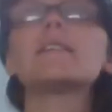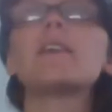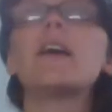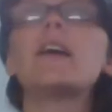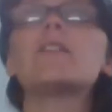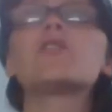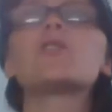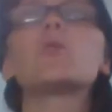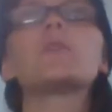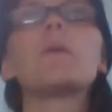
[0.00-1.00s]
diet is
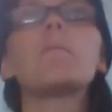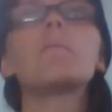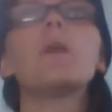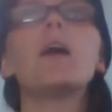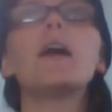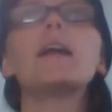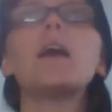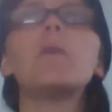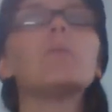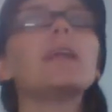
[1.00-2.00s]
called the
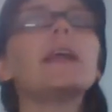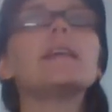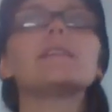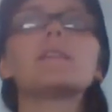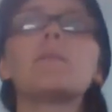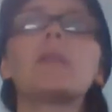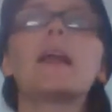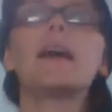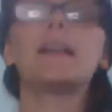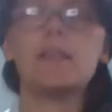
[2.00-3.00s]
My Plate
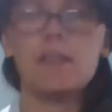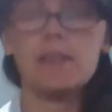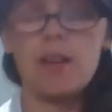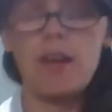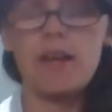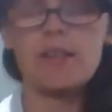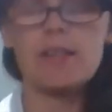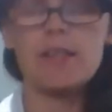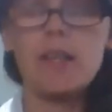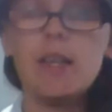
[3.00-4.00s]
Plan diet.
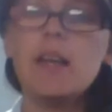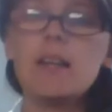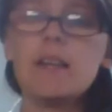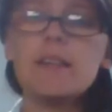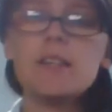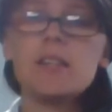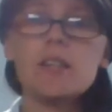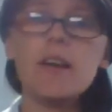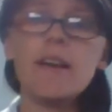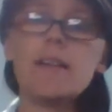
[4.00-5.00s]
Now, this
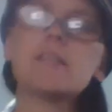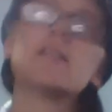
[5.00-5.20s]
diet